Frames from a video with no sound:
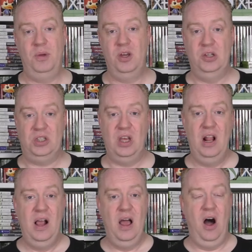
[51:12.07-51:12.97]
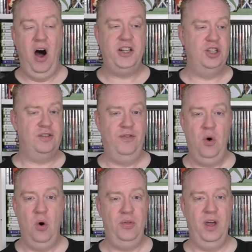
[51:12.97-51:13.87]
because I just
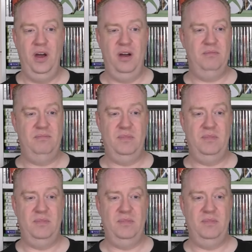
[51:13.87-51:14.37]
thought that